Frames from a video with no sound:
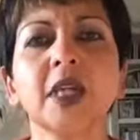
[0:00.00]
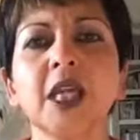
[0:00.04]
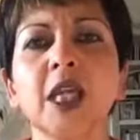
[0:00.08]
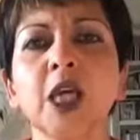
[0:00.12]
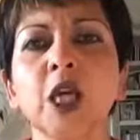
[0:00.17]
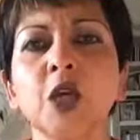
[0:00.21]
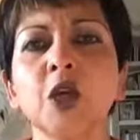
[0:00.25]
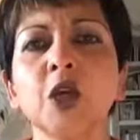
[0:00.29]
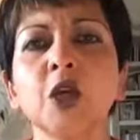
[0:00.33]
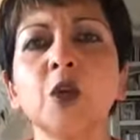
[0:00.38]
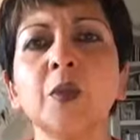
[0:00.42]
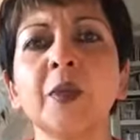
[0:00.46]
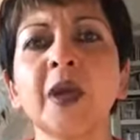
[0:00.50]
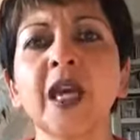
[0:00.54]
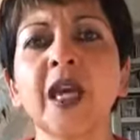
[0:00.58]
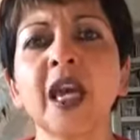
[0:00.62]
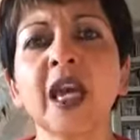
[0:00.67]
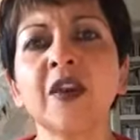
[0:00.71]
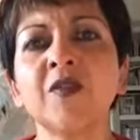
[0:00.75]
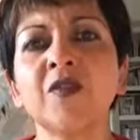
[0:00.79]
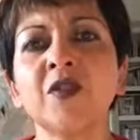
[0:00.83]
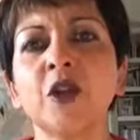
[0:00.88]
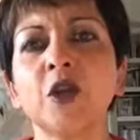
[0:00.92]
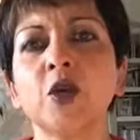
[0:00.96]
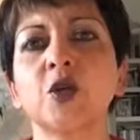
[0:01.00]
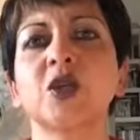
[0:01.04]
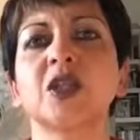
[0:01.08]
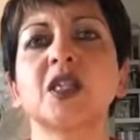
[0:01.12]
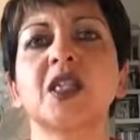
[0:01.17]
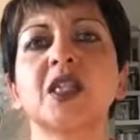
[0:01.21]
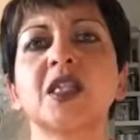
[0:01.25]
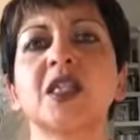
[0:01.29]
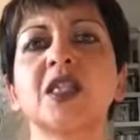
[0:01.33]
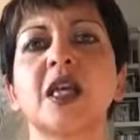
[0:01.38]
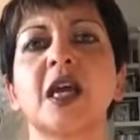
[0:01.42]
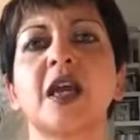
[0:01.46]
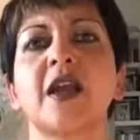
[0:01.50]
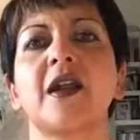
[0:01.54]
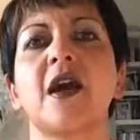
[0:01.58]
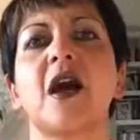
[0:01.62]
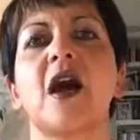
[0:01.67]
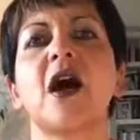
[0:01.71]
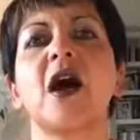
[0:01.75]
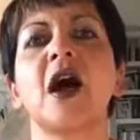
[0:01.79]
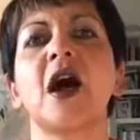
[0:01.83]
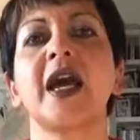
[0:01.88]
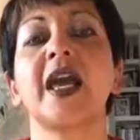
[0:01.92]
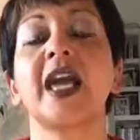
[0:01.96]
you may have noticed that
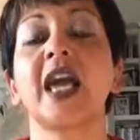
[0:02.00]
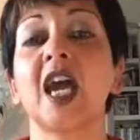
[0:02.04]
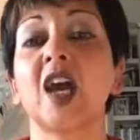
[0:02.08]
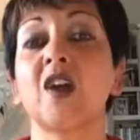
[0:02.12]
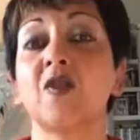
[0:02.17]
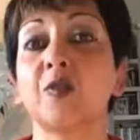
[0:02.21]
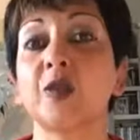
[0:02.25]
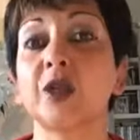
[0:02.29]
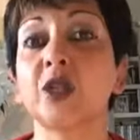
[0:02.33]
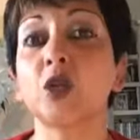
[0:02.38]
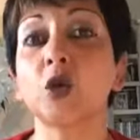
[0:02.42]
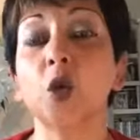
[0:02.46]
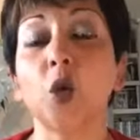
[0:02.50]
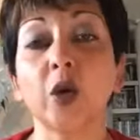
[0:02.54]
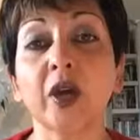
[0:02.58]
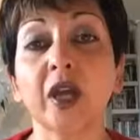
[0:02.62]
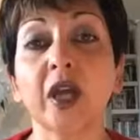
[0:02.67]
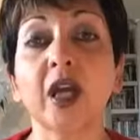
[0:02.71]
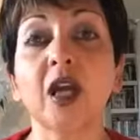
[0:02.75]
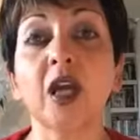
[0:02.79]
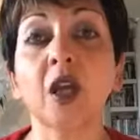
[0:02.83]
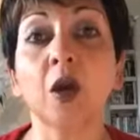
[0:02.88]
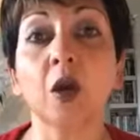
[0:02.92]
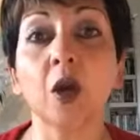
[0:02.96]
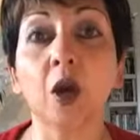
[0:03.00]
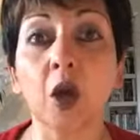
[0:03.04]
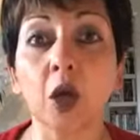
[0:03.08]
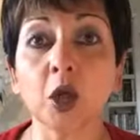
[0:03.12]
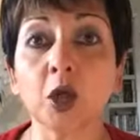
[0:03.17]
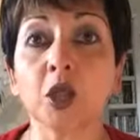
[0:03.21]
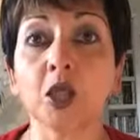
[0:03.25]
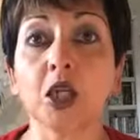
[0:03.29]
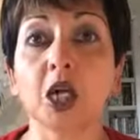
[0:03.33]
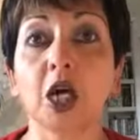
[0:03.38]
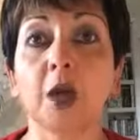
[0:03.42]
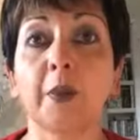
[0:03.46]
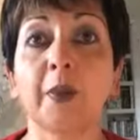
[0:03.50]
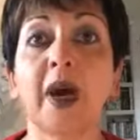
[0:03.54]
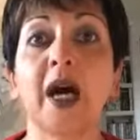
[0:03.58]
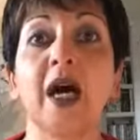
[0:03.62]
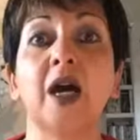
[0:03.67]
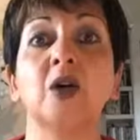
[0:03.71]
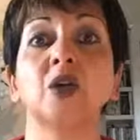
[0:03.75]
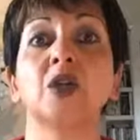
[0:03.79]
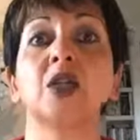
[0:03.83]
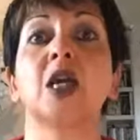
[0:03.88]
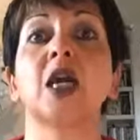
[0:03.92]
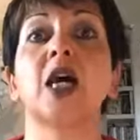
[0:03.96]
I have been talking a lot
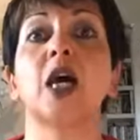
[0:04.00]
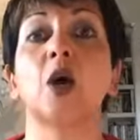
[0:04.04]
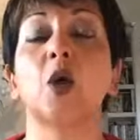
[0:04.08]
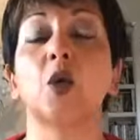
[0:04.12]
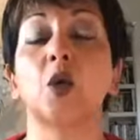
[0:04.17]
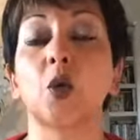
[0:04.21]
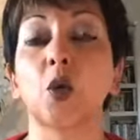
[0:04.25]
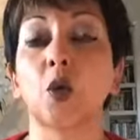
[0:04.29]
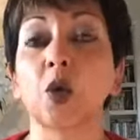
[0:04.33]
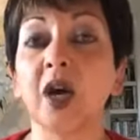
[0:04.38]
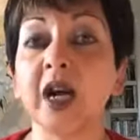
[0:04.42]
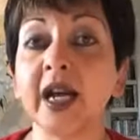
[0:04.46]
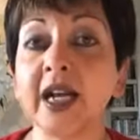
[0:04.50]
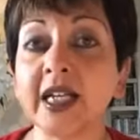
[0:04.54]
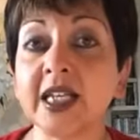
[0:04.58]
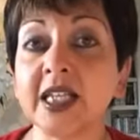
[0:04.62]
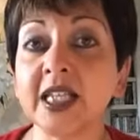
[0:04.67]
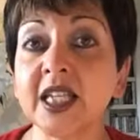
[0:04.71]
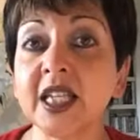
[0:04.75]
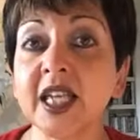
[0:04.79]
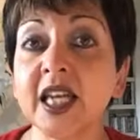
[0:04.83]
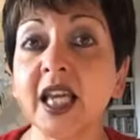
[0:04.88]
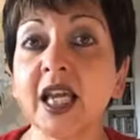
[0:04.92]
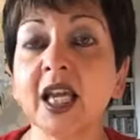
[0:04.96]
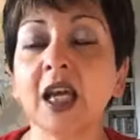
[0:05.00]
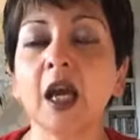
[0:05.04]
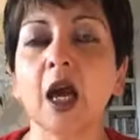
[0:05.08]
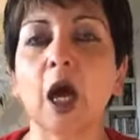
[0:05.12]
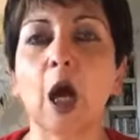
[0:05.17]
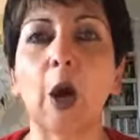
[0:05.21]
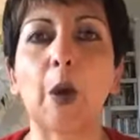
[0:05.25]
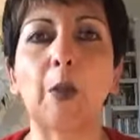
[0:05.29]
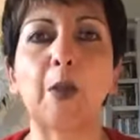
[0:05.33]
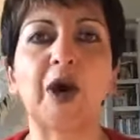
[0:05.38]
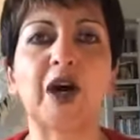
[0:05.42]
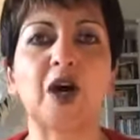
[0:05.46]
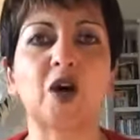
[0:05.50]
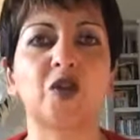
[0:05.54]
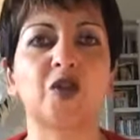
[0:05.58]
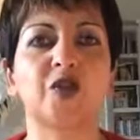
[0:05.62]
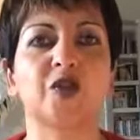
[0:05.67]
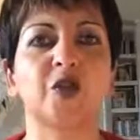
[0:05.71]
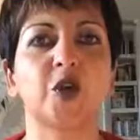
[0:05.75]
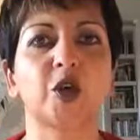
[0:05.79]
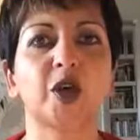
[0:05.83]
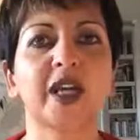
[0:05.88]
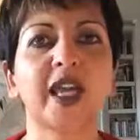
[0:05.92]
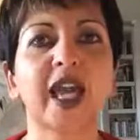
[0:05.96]
about writing, about
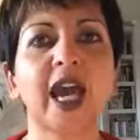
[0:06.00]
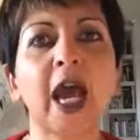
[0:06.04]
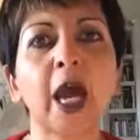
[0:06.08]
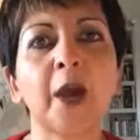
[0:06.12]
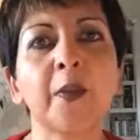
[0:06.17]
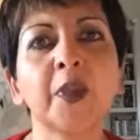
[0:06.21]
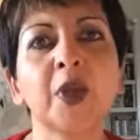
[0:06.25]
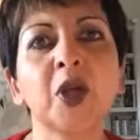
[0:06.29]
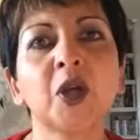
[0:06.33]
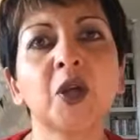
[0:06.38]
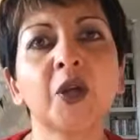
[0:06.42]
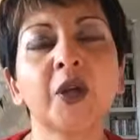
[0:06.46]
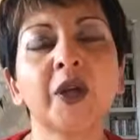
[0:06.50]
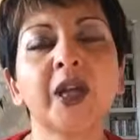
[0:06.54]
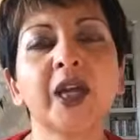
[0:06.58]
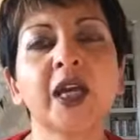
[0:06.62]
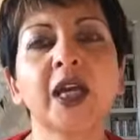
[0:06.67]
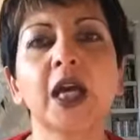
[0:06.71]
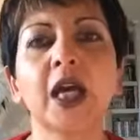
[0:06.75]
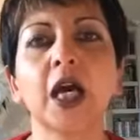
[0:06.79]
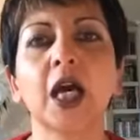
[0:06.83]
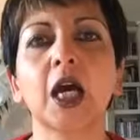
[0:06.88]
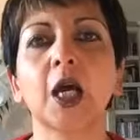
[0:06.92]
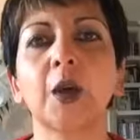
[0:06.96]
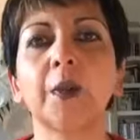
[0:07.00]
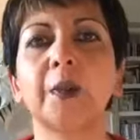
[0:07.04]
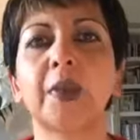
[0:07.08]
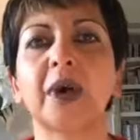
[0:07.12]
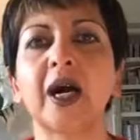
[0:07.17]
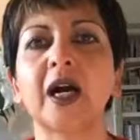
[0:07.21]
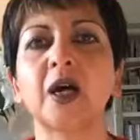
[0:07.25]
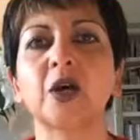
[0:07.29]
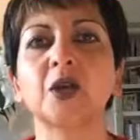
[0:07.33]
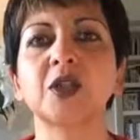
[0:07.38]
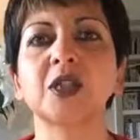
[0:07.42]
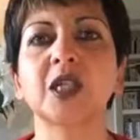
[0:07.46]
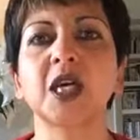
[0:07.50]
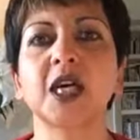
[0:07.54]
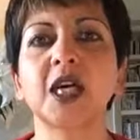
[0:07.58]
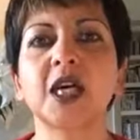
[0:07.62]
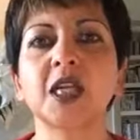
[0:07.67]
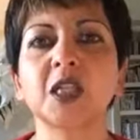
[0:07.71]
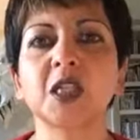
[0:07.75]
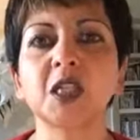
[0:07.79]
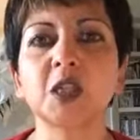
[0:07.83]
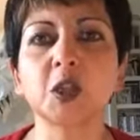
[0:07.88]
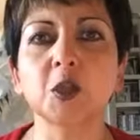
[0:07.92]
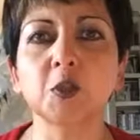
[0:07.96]
vocabulary, about
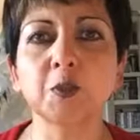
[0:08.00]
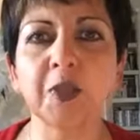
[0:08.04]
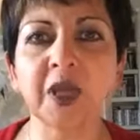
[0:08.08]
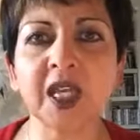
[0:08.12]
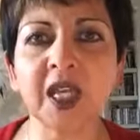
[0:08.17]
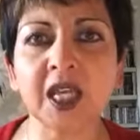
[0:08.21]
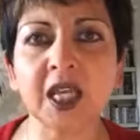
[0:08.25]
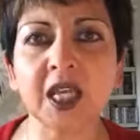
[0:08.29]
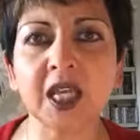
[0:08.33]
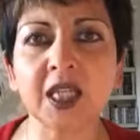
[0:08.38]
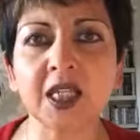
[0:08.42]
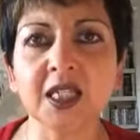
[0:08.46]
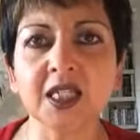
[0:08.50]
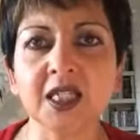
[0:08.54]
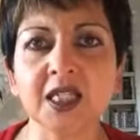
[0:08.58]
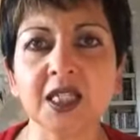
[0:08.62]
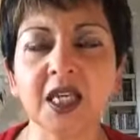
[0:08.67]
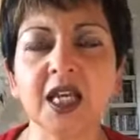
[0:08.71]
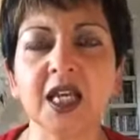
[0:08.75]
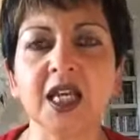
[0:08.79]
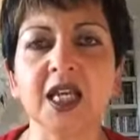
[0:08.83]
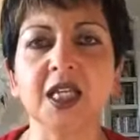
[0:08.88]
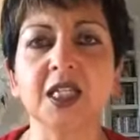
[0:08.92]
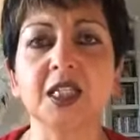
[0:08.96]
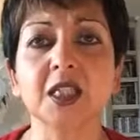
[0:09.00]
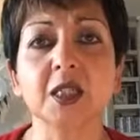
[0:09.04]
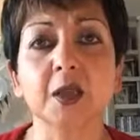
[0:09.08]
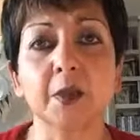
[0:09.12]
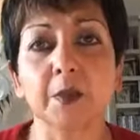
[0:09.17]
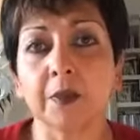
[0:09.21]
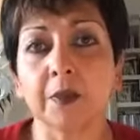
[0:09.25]
speaking skills,